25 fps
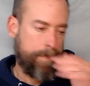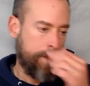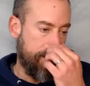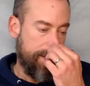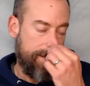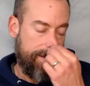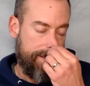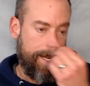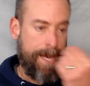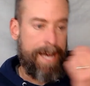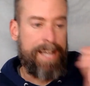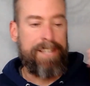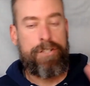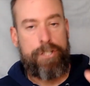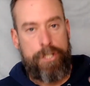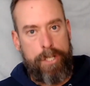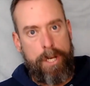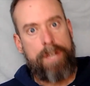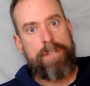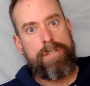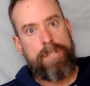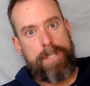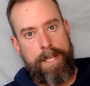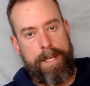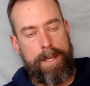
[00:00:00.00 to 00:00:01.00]
not
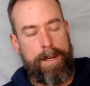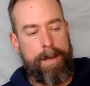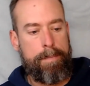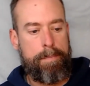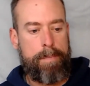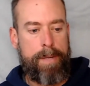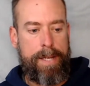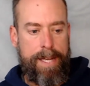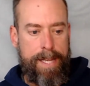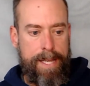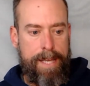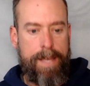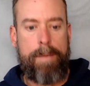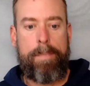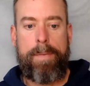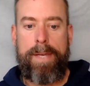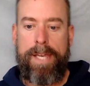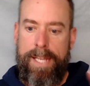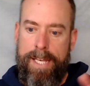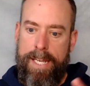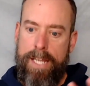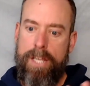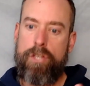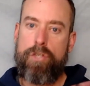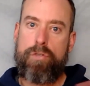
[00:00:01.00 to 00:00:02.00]
just him, but him
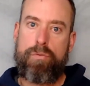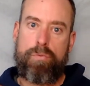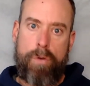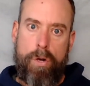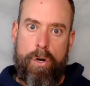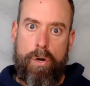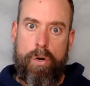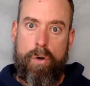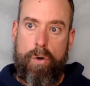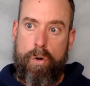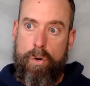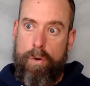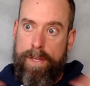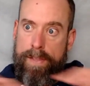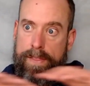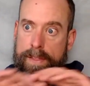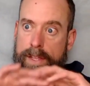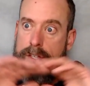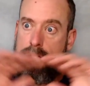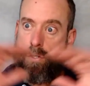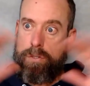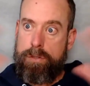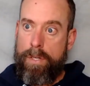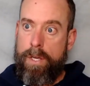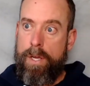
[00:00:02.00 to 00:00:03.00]
in his role in
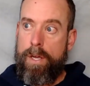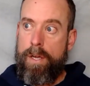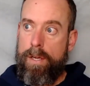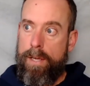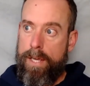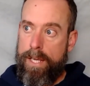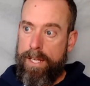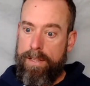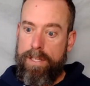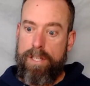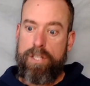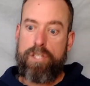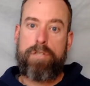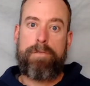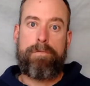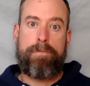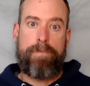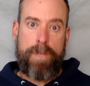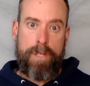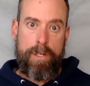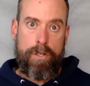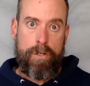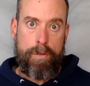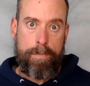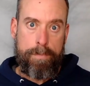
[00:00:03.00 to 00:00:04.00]
this in this
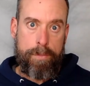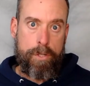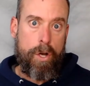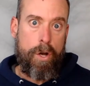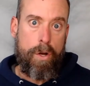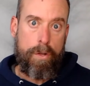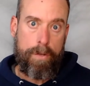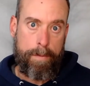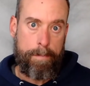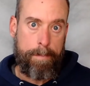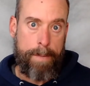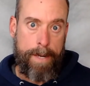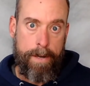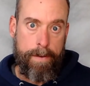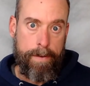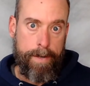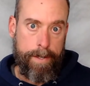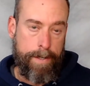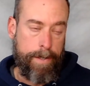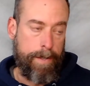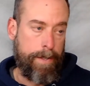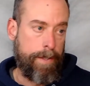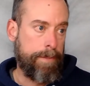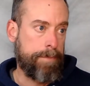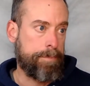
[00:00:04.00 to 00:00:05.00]
film called
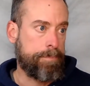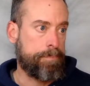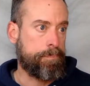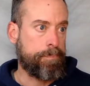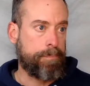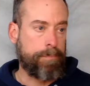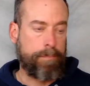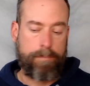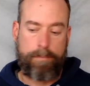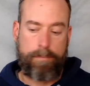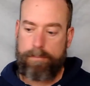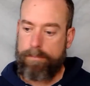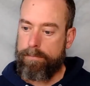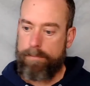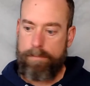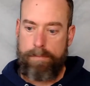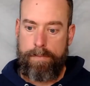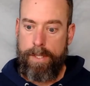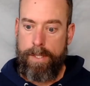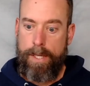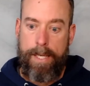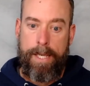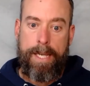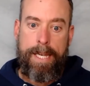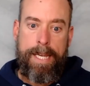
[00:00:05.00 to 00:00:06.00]
America.
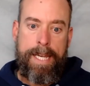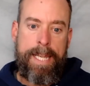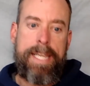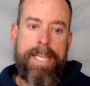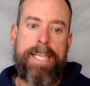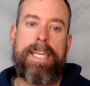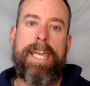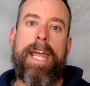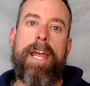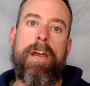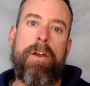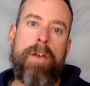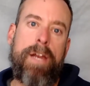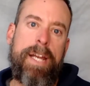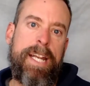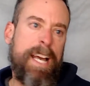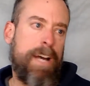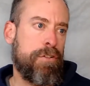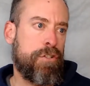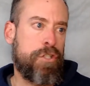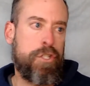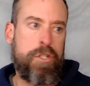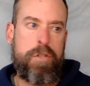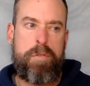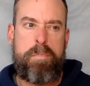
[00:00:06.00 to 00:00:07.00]
He carried
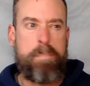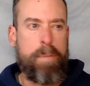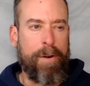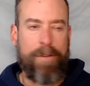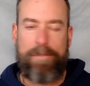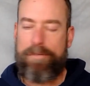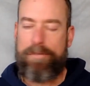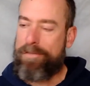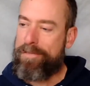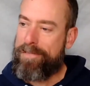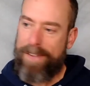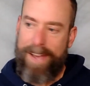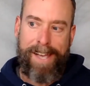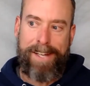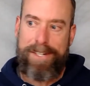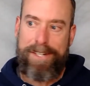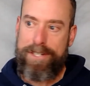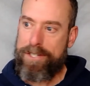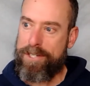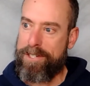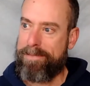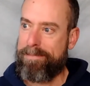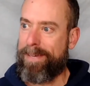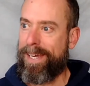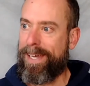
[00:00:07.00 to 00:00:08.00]
out to
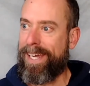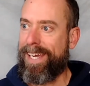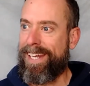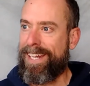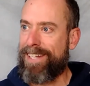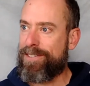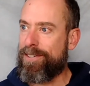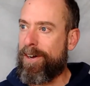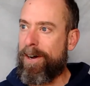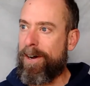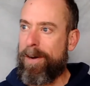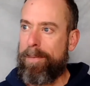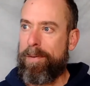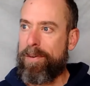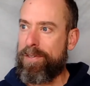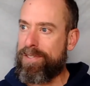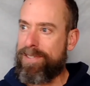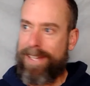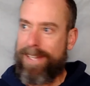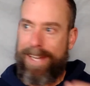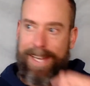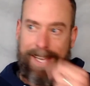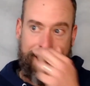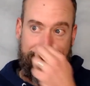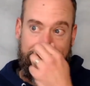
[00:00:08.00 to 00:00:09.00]
perfection, man. It's almost
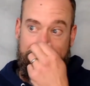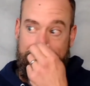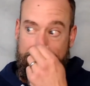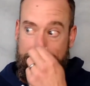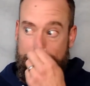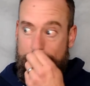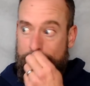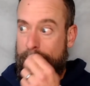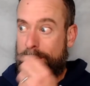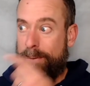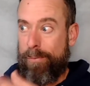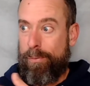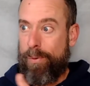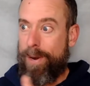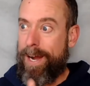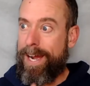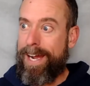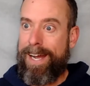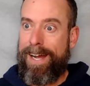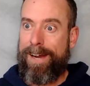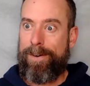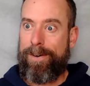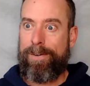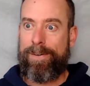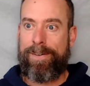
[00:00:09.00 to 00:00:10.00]
like,
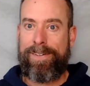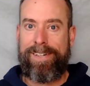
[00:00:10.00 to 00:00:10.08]
wow,